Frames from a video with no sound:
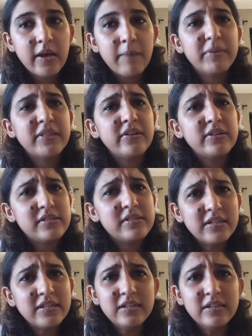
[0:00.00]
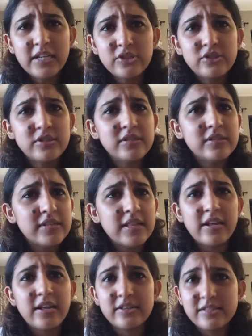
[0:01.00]
but there are still nations and
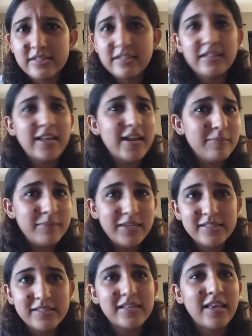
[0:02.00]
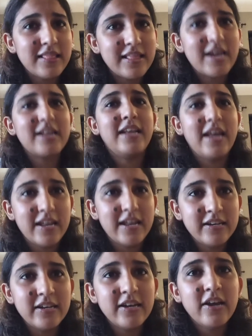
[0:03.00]
there are still enemies in that
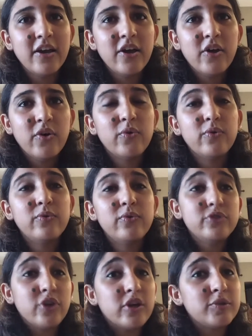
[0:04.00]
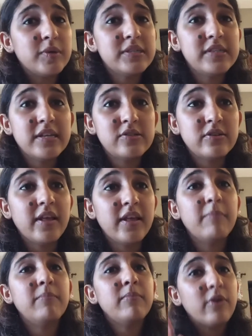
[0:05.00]
land who Joshua says to
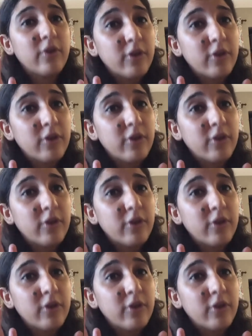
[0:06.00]
them,